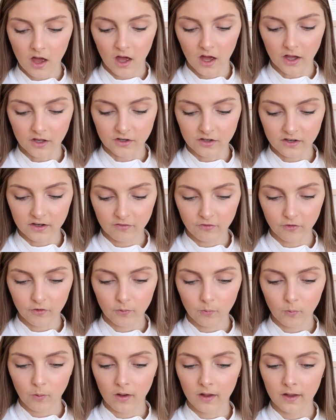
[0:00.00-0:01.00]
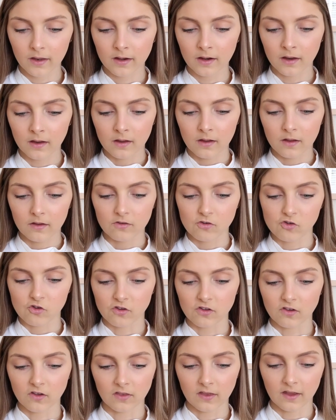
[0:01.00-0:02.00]
a different one
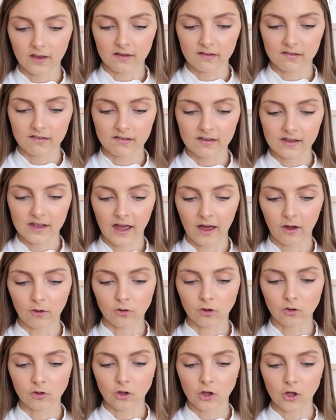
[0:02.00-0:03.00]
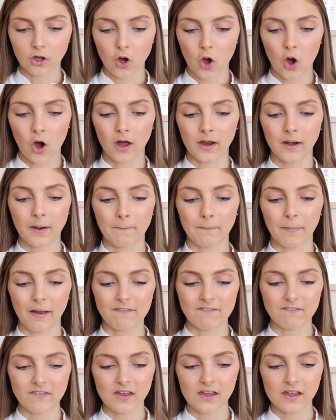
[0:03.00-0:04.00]
just to like see how it'll look on my
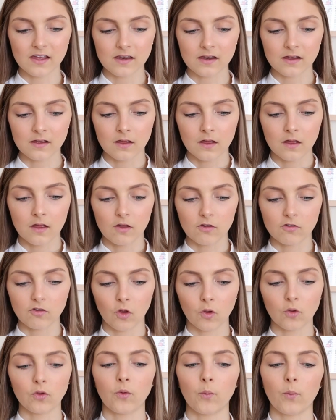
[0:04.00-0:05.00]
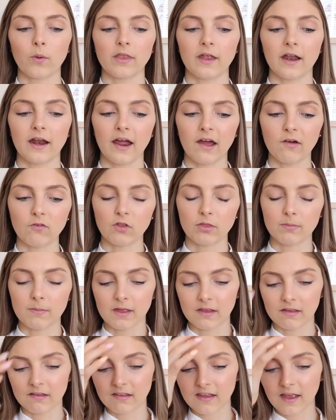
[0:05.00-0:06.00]
feed. So the one that I have with
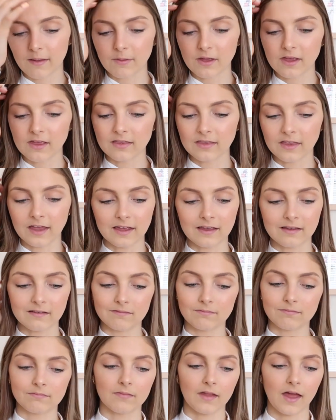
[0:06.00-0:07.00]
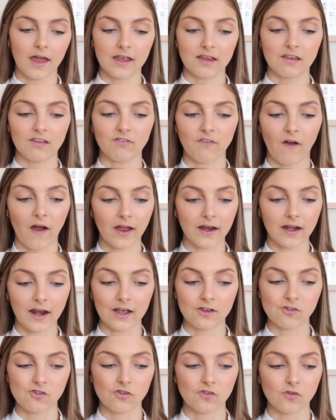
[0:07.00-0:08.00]
me and Sammy, like it's fine.
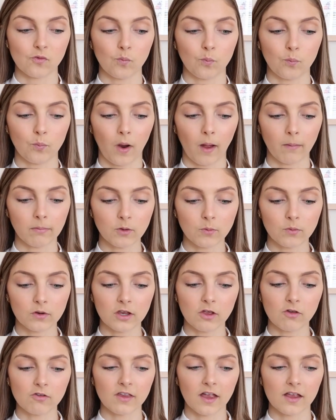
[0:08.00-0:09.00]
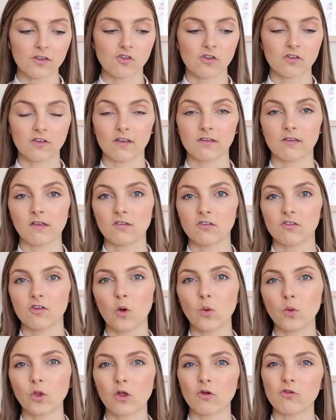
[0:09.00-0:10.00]
I just probably wouldn't use that just because it's
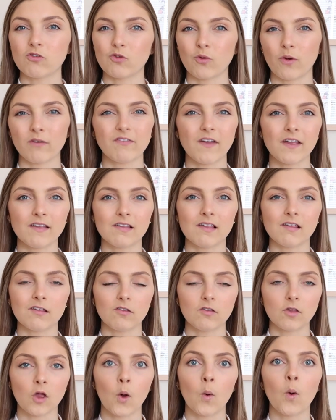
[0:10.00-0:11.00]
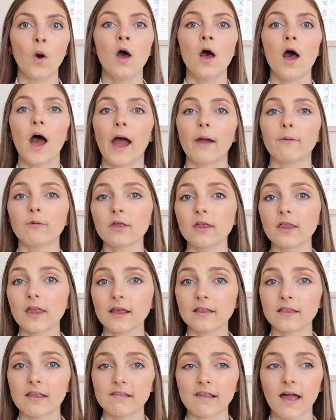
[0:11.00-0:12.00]
so close to our faces. So I really
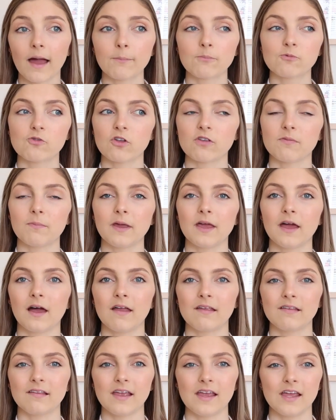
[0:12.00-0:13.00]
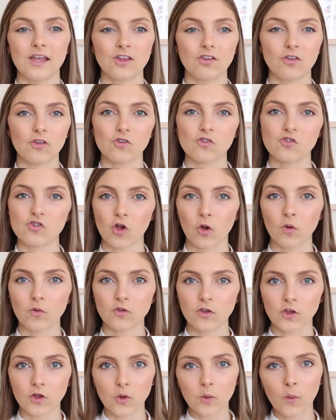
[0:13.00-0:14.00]
like this app just because it
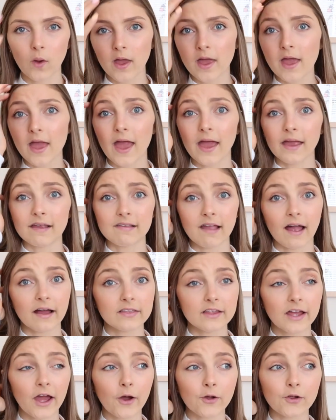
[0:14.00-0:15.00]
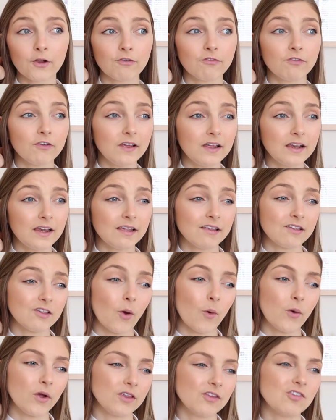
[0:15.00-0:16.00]
shows you exactly how your feed is
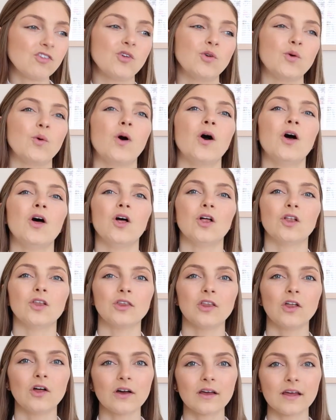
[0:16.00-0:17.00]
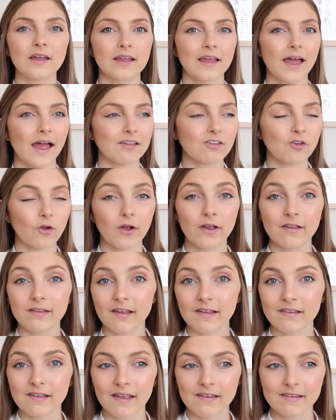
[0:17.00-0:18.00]
going to look. As crazy
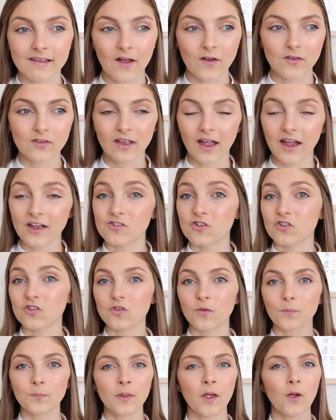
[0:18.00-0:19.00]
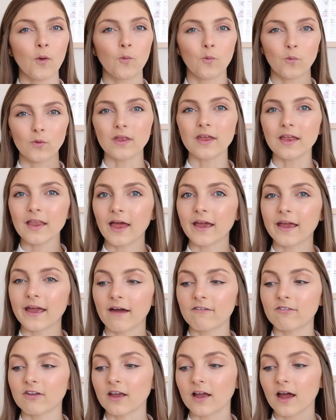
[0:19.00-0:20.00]
as that sounds, I just really like
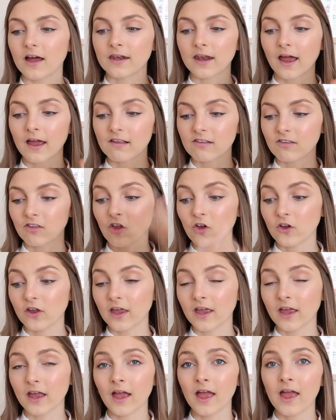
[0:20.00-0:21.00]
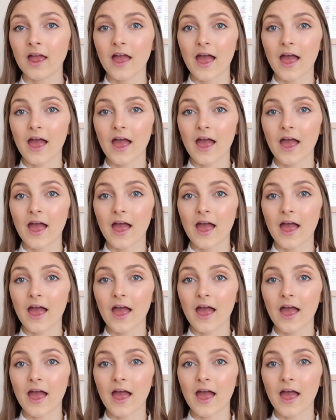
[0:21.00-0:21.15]
having a nice looking